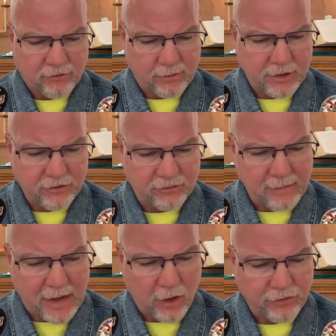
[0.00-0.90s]
From his
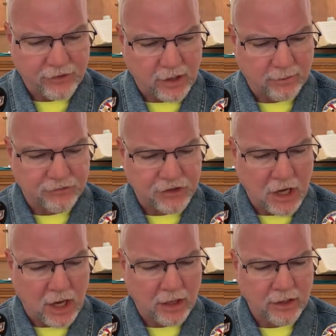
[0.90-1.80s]
mouth comes
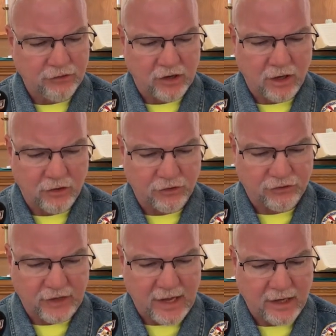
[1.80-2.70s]
knowledge and
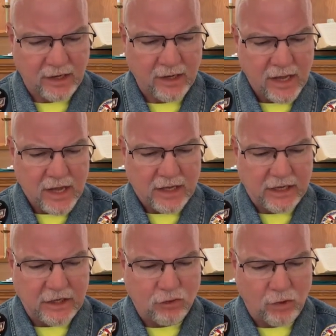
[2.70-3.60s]
understanding.
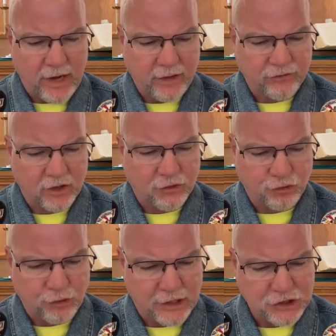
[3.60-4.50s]
He grants a
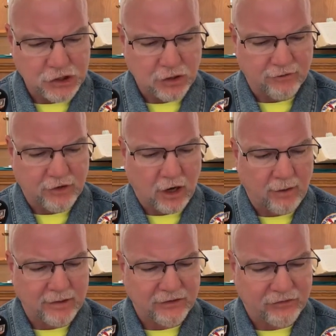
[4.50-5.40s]
treasure of
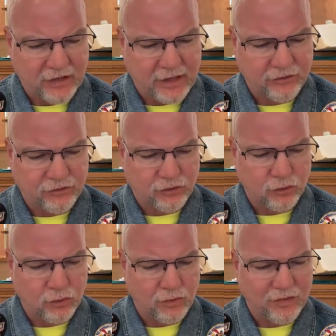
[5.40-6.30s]
common sense
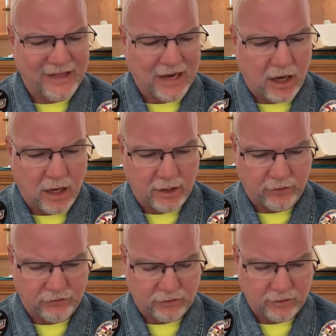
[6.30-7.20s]
to the
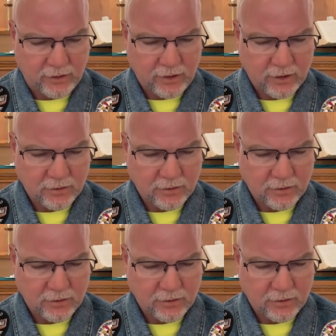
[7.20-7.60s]
honest.